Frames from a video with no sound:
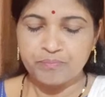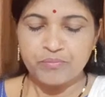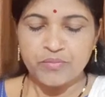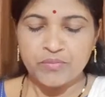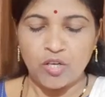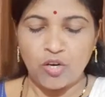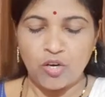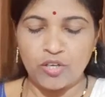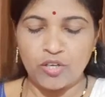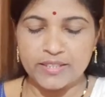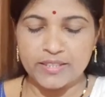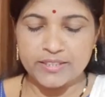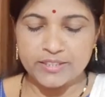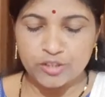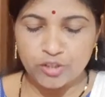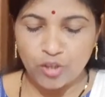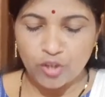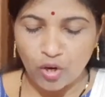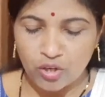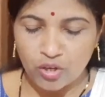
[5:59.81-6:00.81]
or a
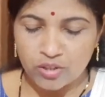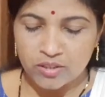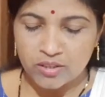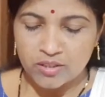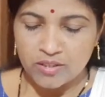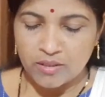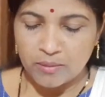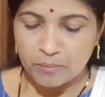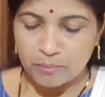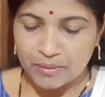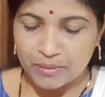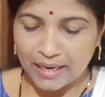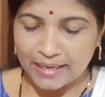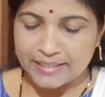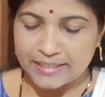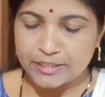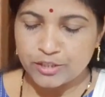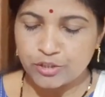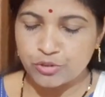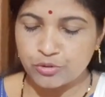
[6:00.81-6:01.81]
young
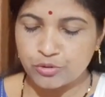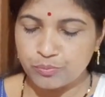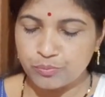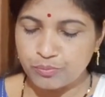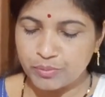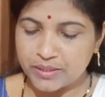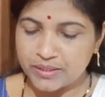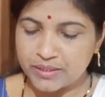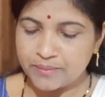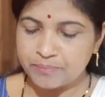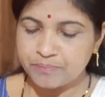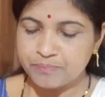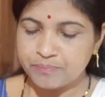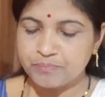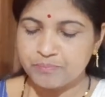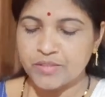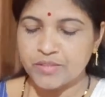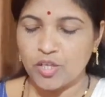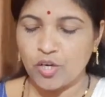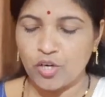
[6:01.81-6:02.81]
bride to be,
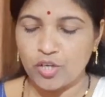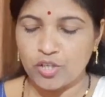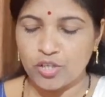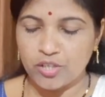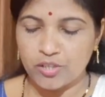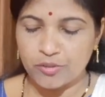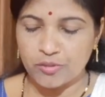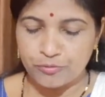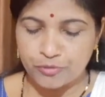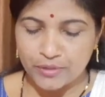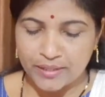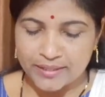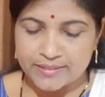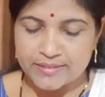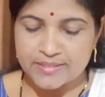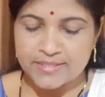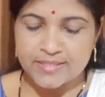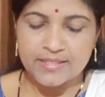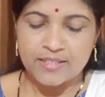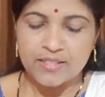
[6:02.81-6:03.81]
or her
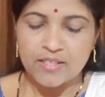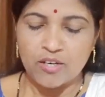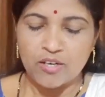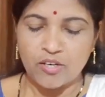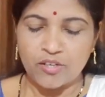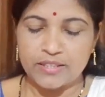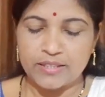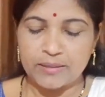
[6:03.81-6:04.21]
fiance, or a